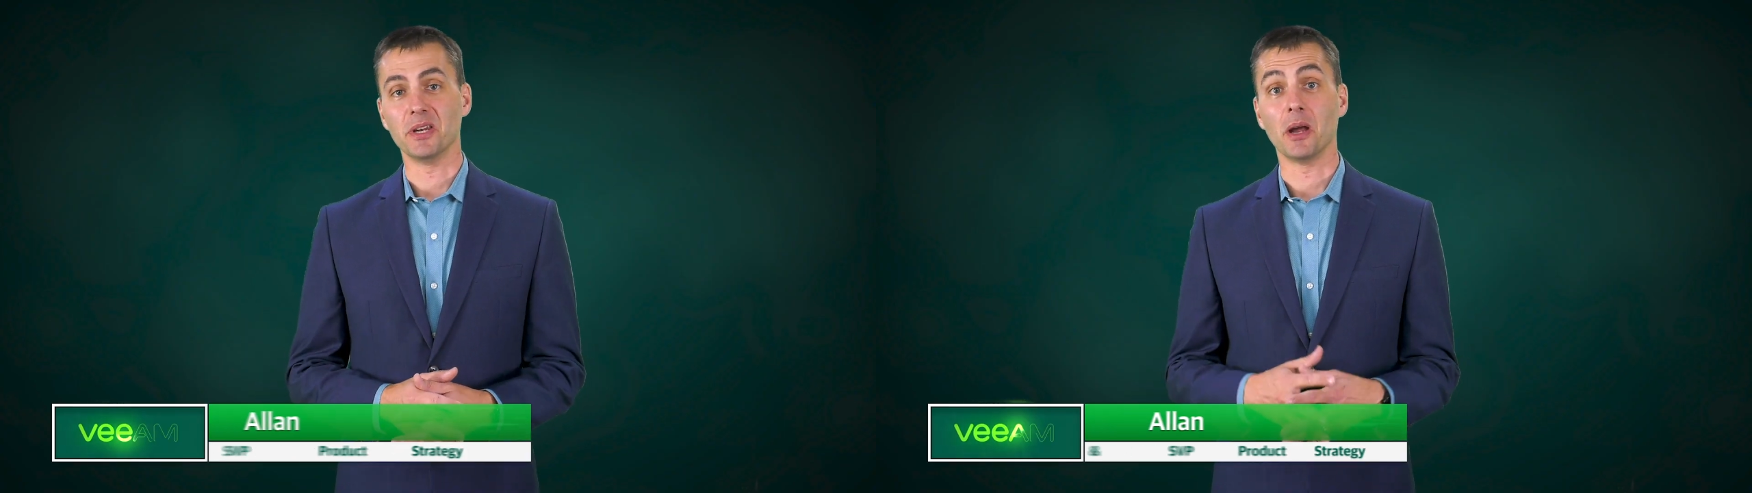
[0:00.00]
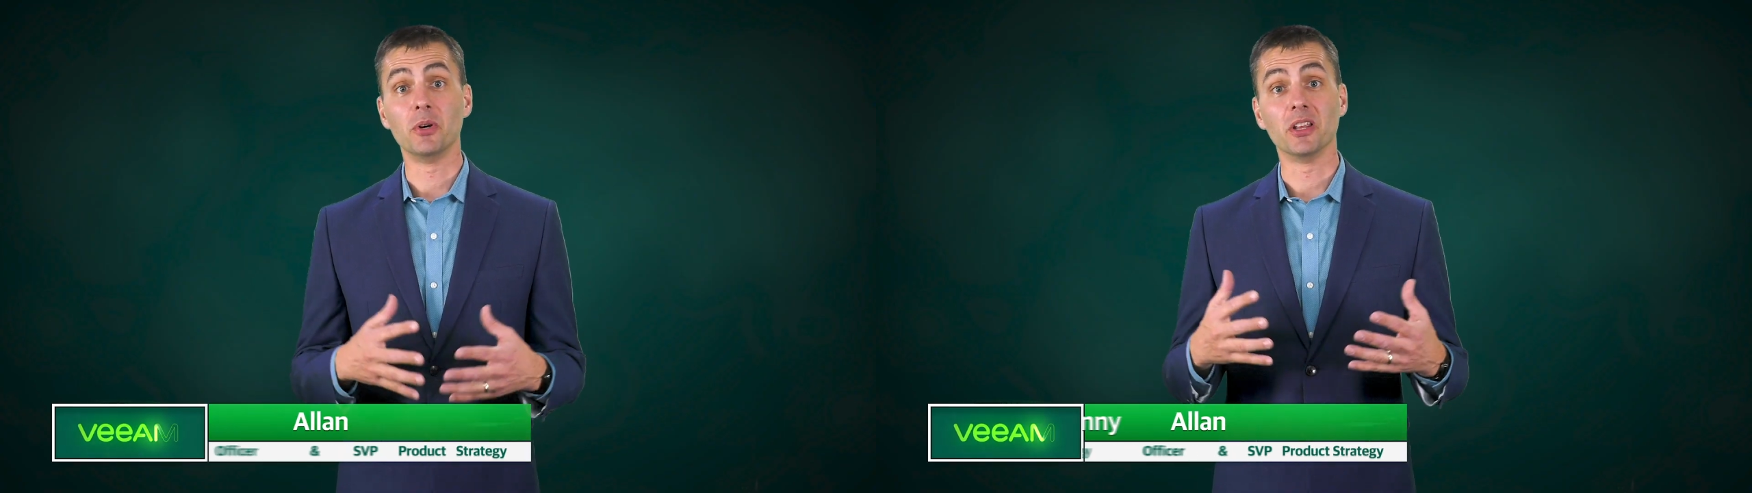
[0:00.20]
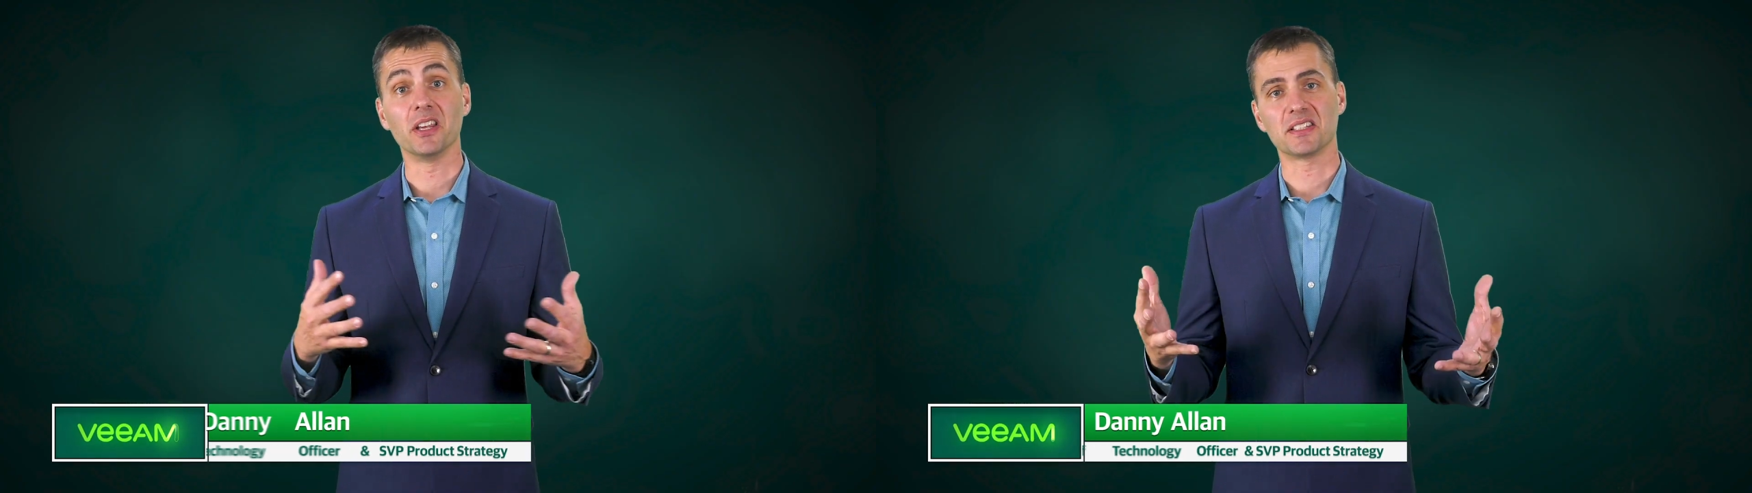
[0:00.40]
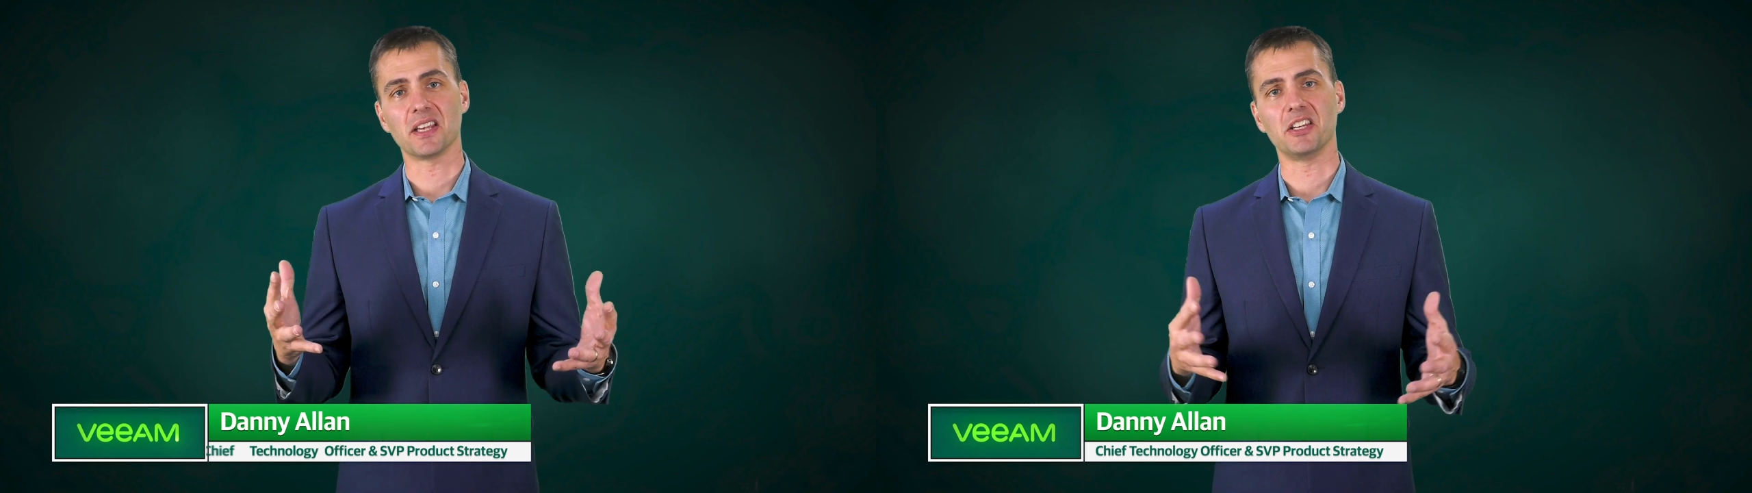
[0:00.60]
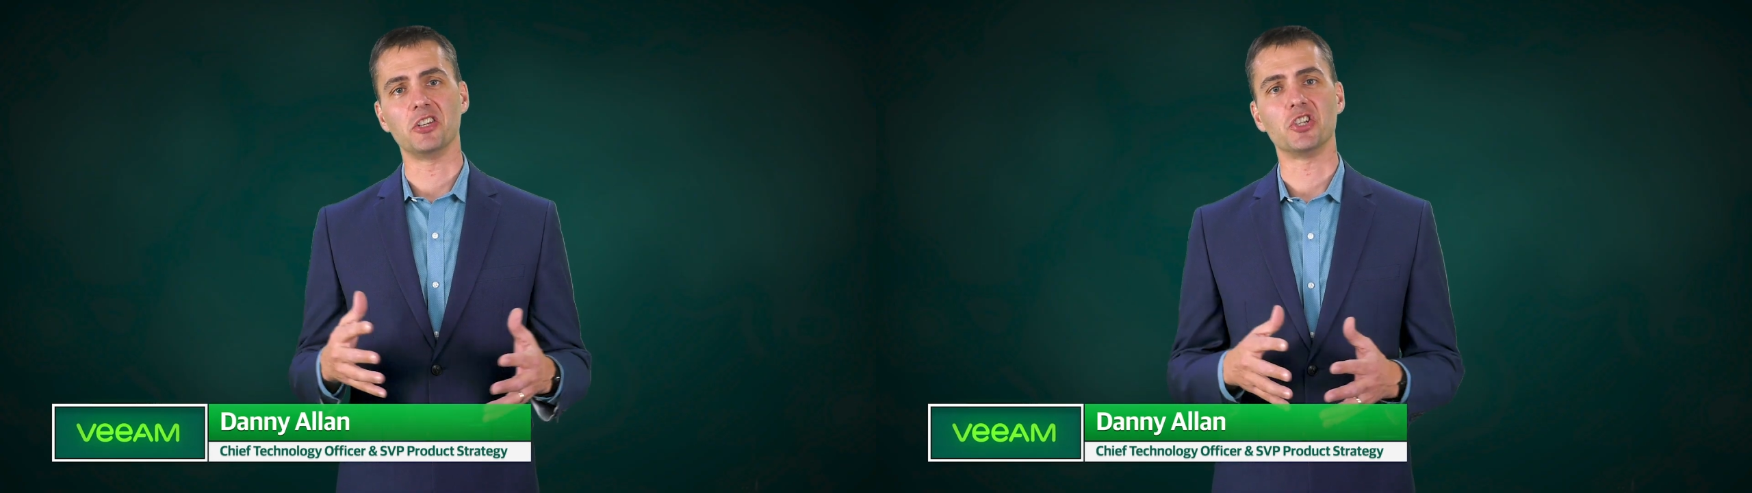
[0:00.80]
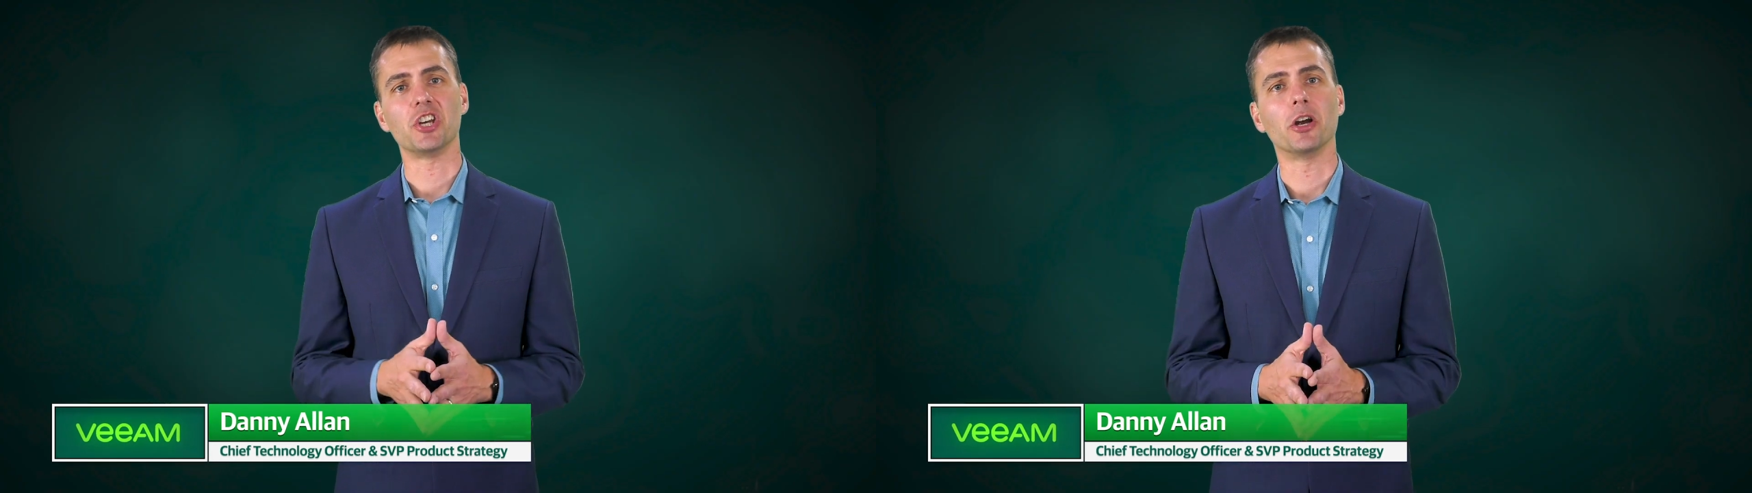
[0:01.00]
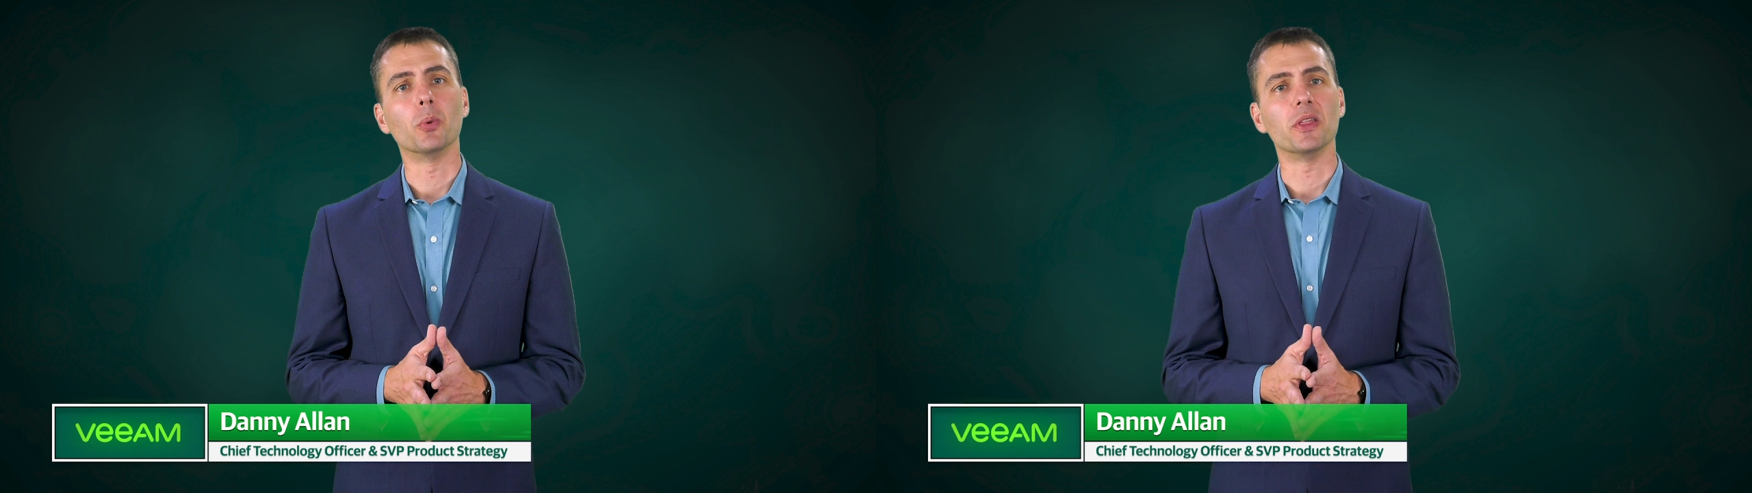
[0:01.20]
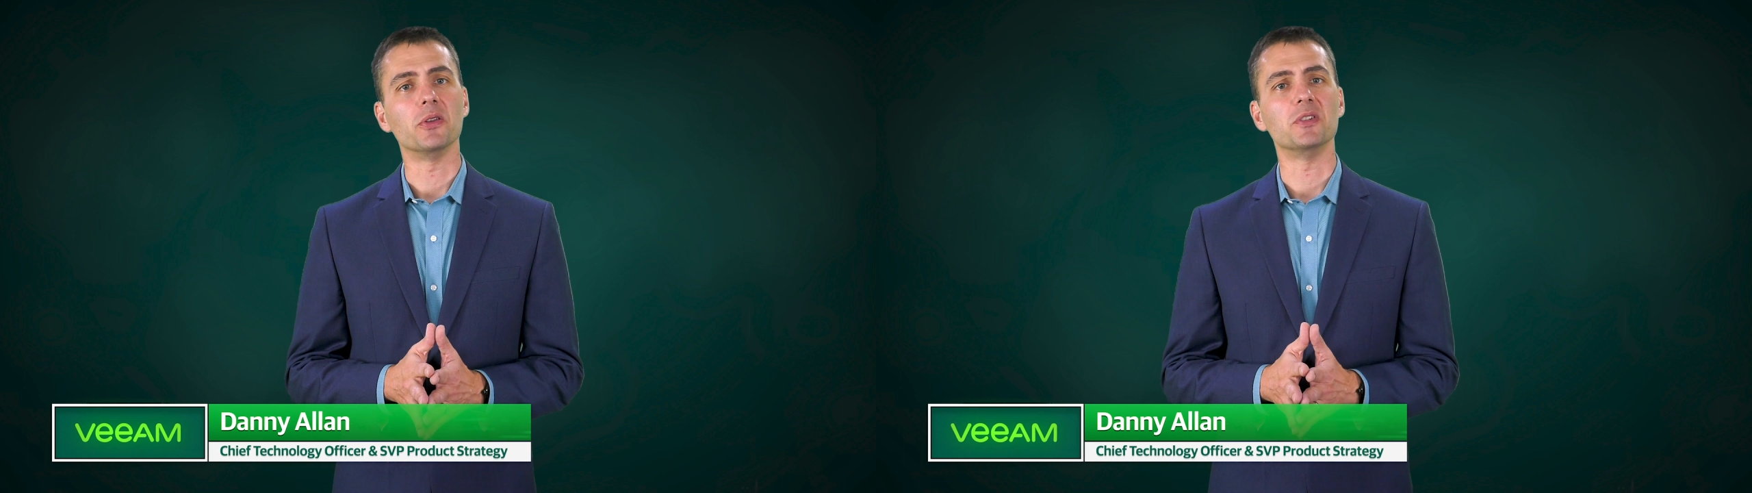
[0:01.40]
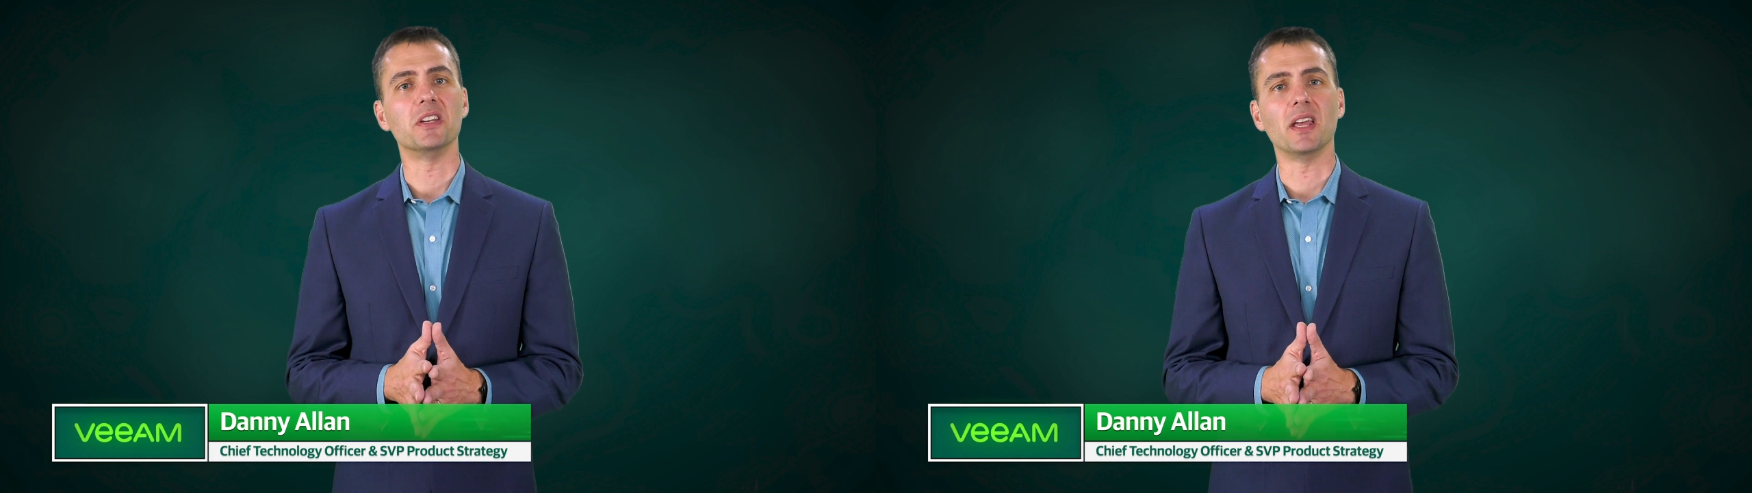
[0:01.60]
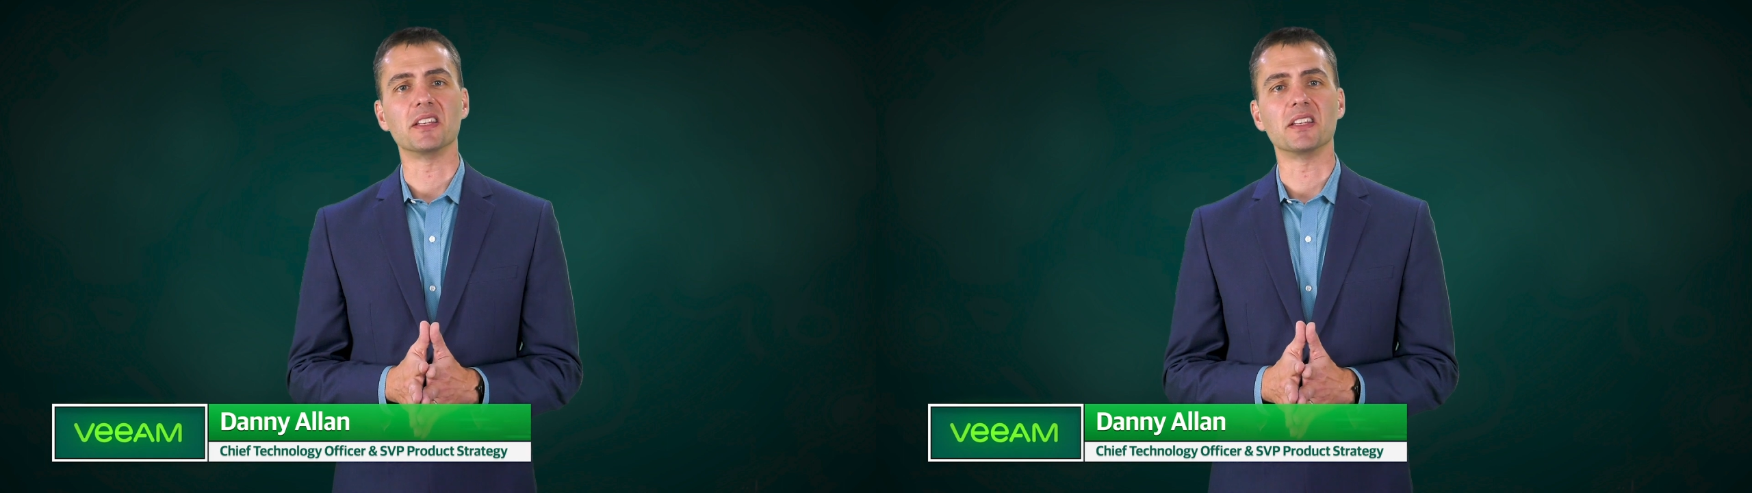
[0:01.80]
and I'm really excited to share with you today